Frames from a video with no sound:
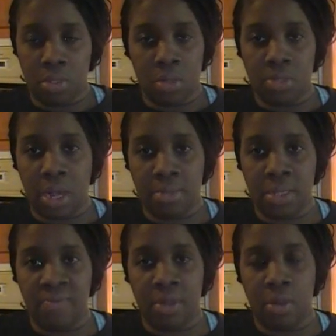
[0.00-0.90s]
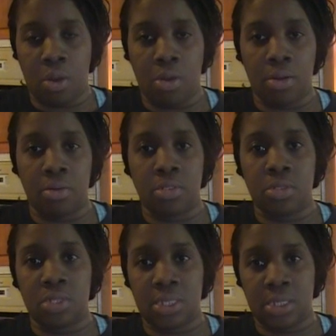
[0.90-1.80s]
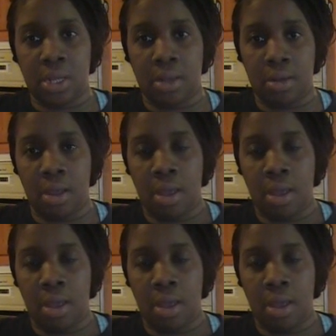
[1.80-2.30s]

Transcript: sometimes even longer to sit